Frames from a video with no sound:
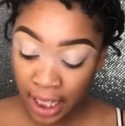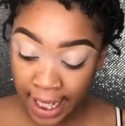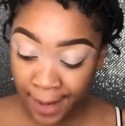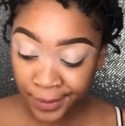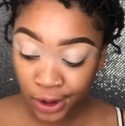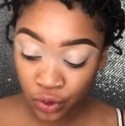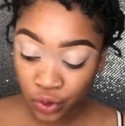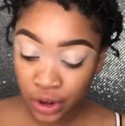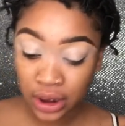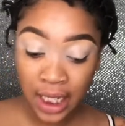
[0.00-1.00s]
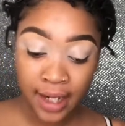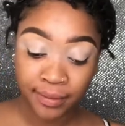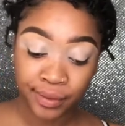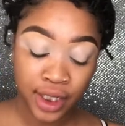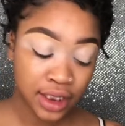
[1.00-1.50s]
And I'm gonna use the same
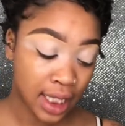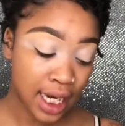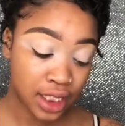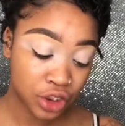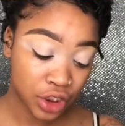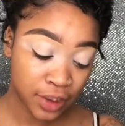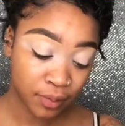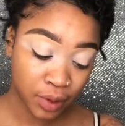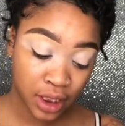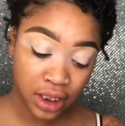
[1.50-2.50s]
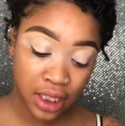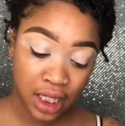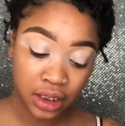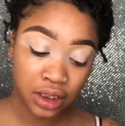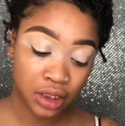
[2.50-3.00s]
brush that I just blended that
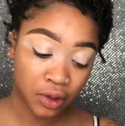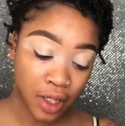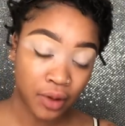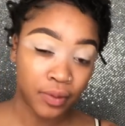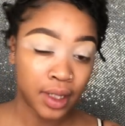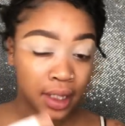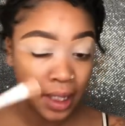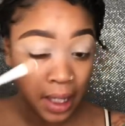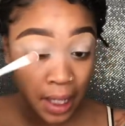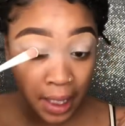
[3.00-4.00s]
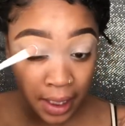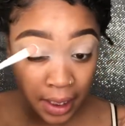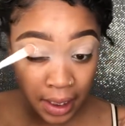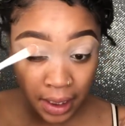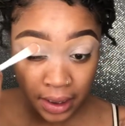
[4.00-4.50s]
concealer out with
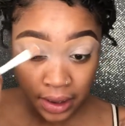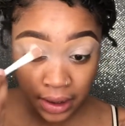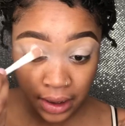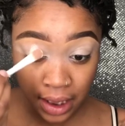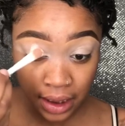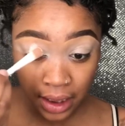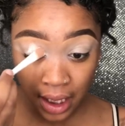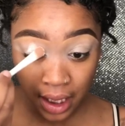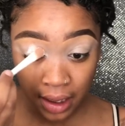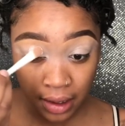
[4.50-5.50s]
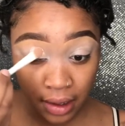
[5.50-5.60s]
to set that.